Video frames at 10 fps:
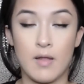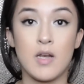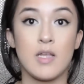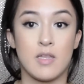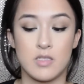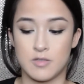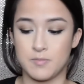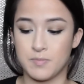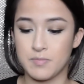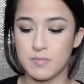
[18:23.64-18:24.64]
Like this.
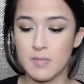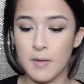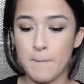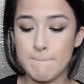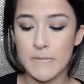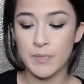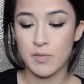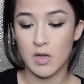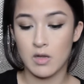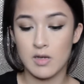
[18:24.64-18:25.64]

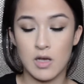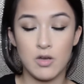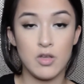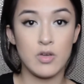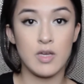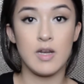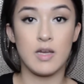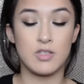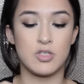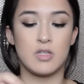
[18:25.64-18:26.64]
Now you can
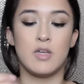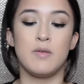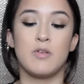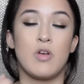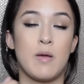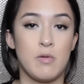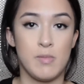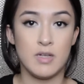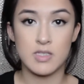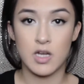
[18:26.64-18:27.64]
actually grab your
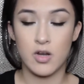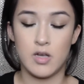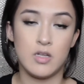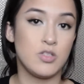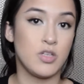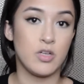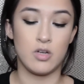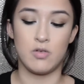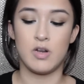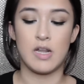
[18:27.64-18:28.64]
mascara and do your
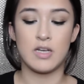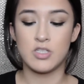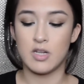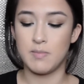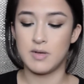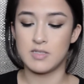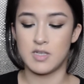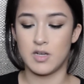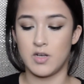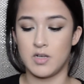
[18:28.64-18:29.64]
lower lash line
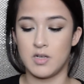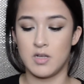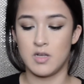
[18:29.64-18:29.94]
mascara.